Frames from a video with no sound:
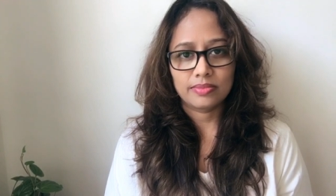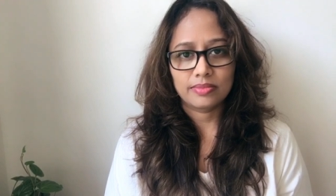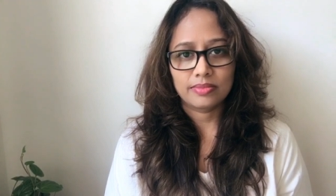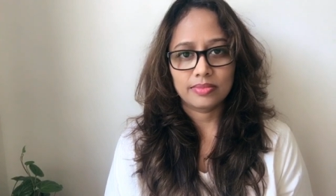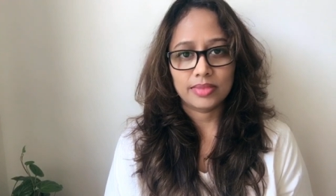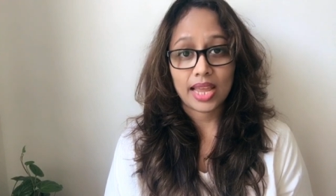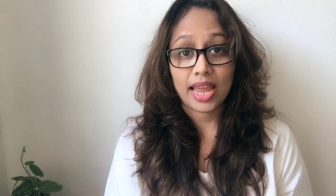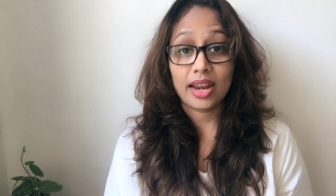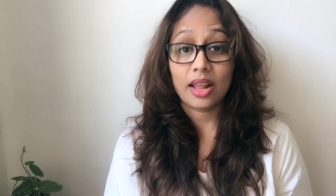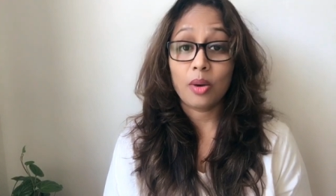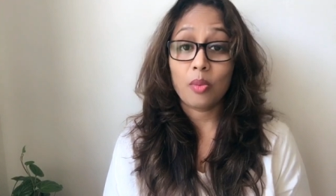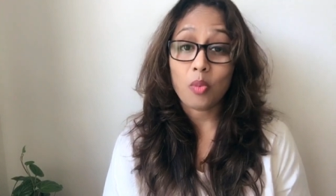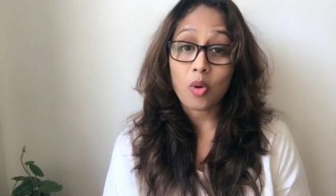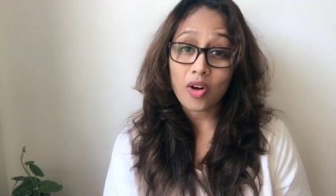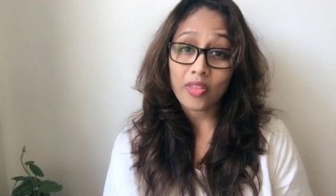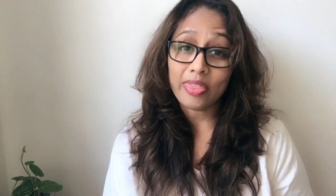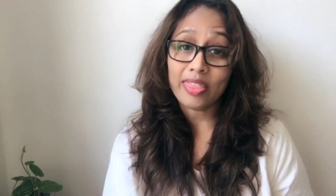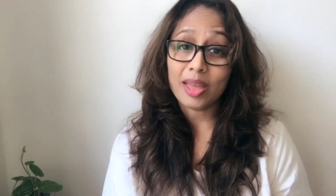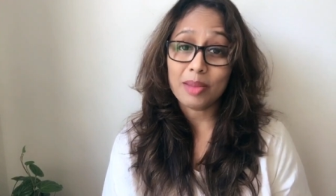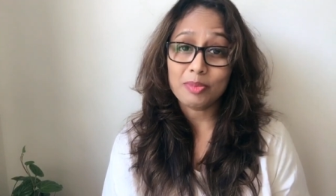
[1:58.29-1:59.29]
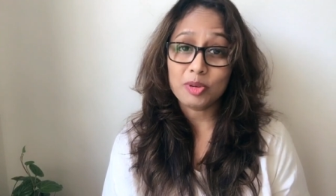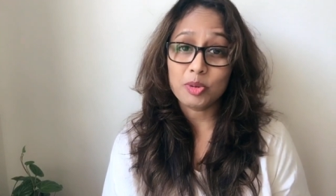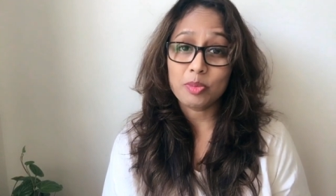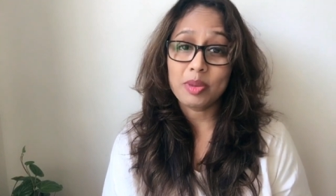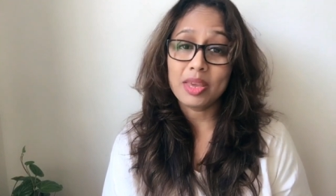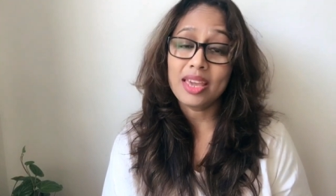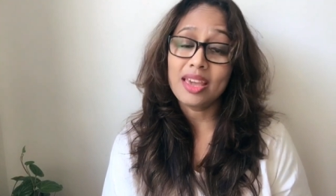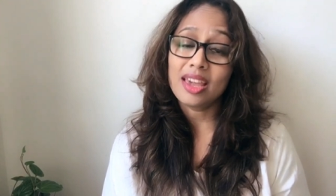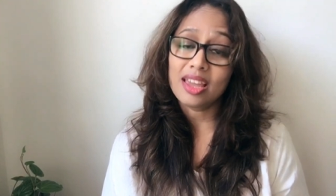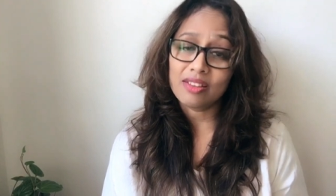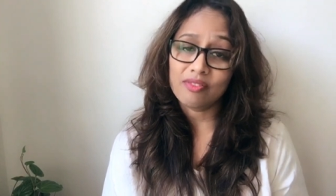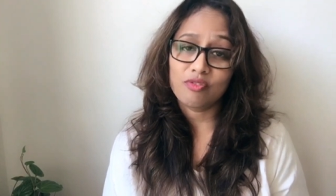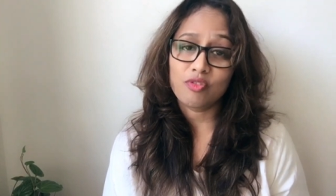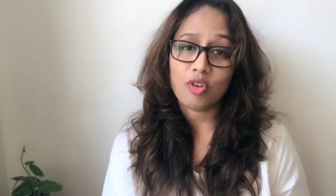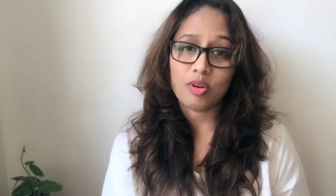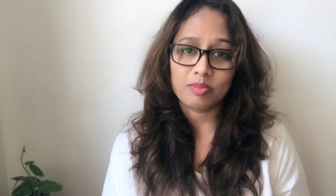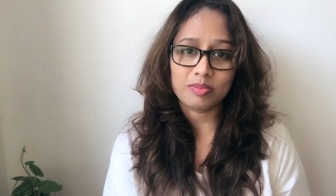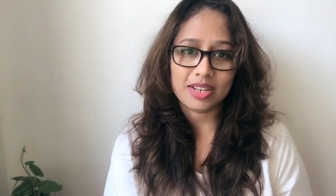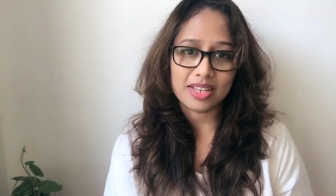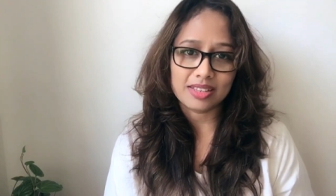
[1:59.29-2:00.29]
And I want them to be
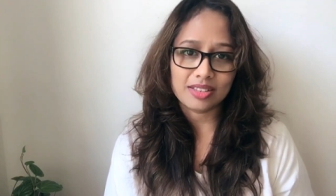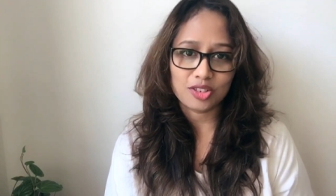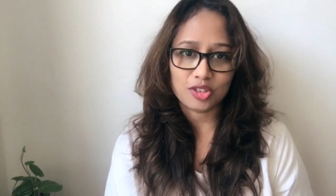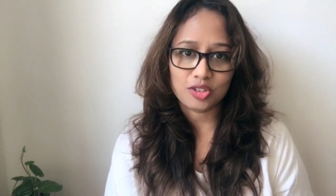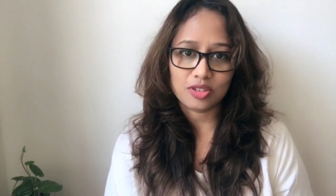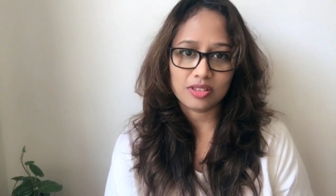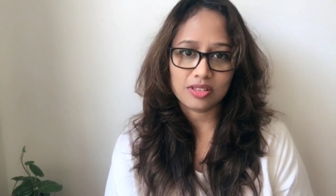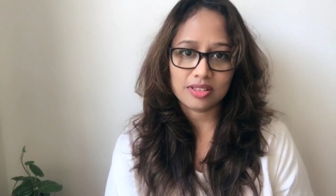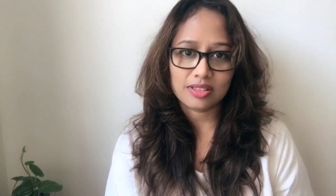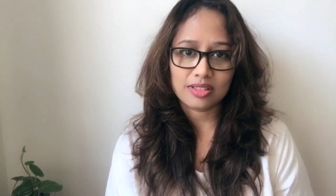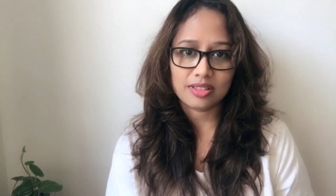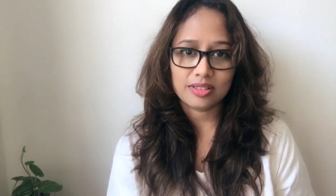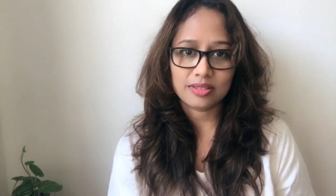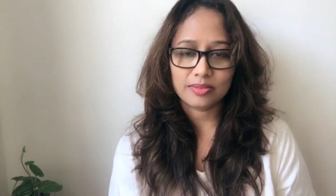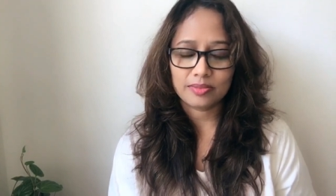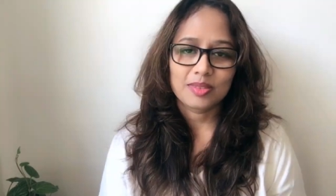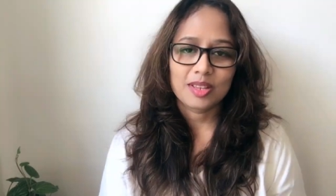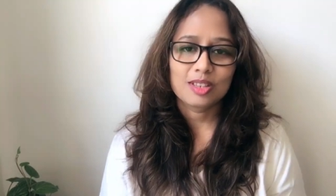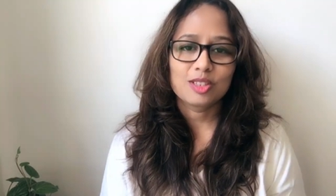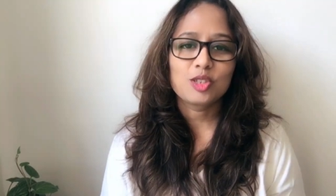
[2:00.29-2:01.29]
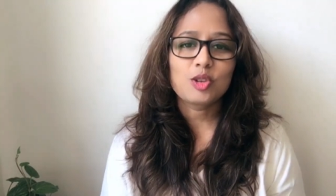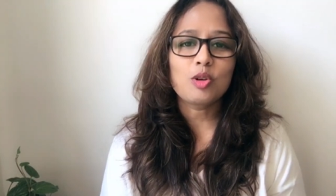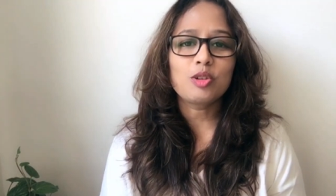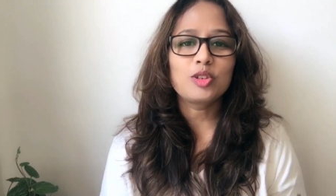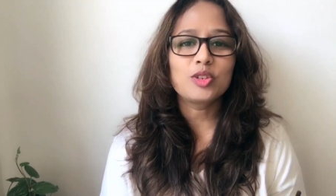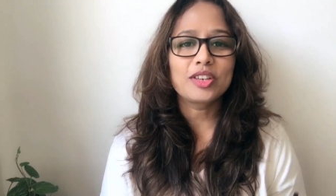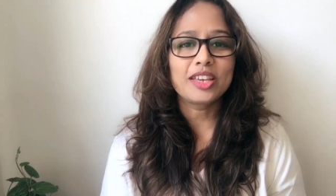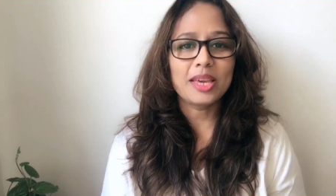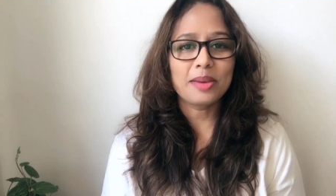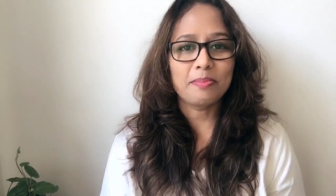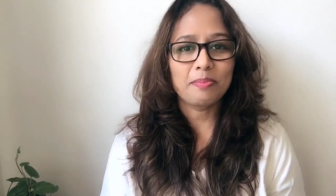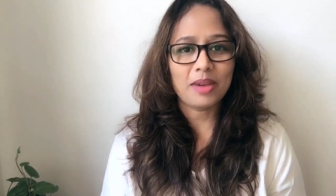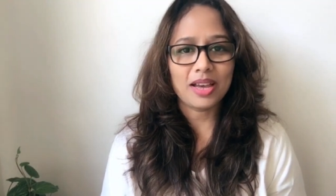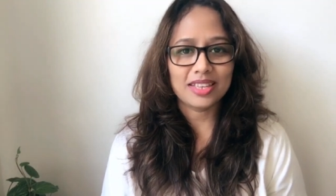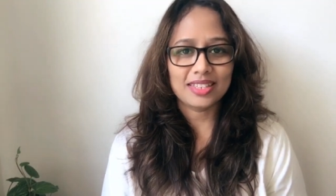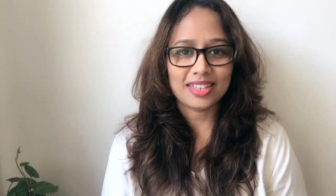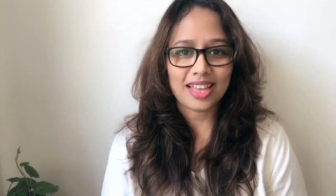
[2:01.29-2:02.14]
informed decisions. So to keep my